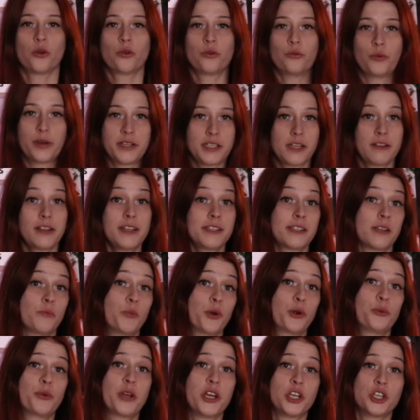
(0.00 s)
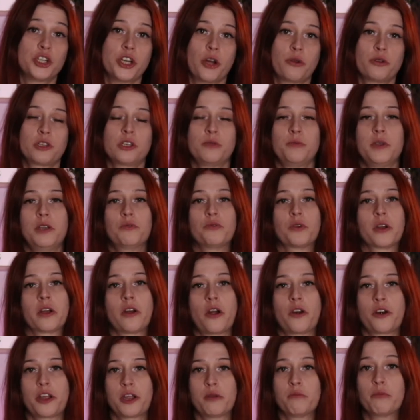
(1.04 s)
Recently, someone reached out to me
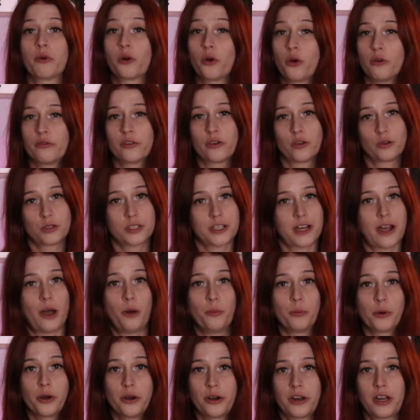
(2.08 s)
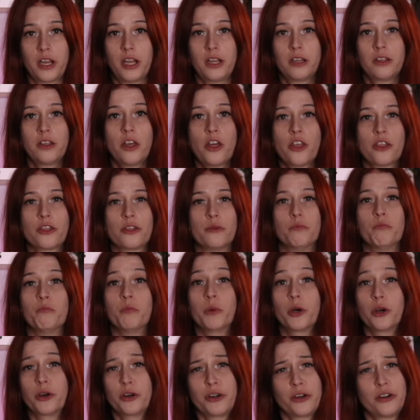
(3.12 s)
regarding Provost, Alberta, the
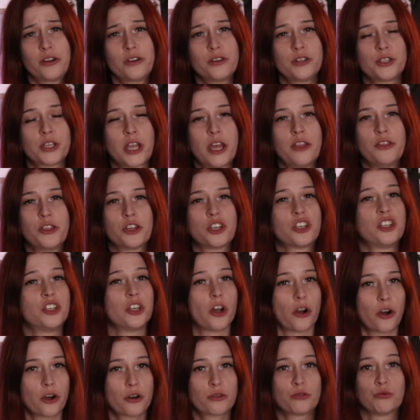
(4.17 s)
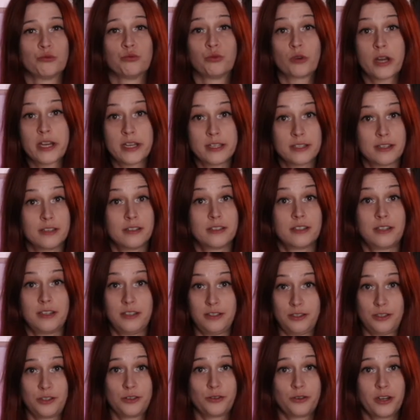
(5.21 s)
murders, and the dark racist
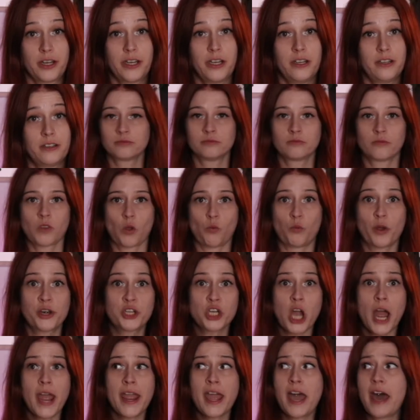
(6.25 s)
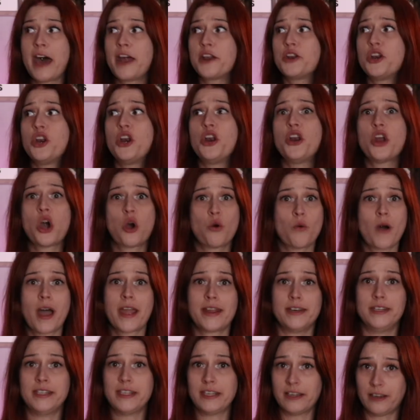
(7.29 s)
history. Which I had no
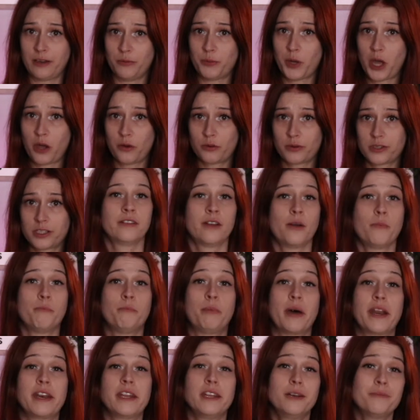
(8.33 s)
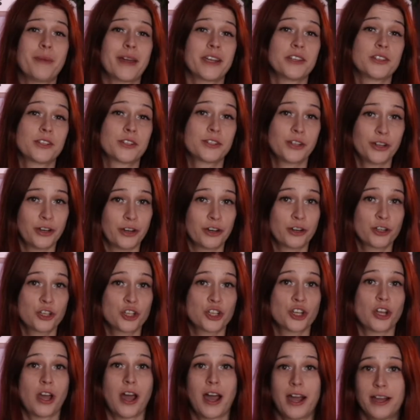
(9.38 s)
idea about. But in my
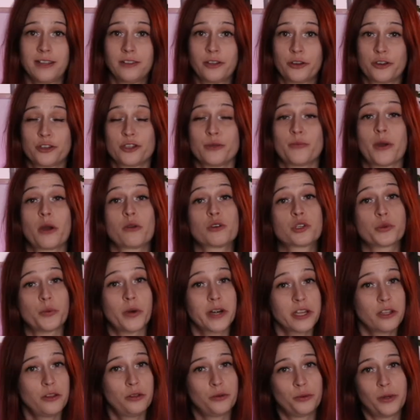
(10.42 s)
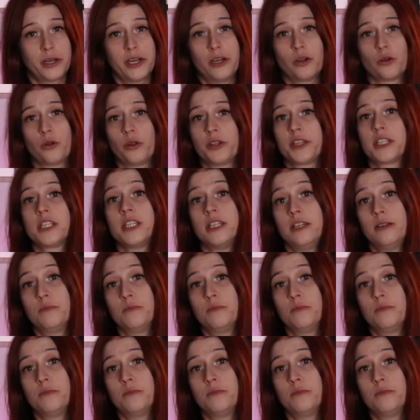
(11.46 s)
search, I learned about 23 year old Tim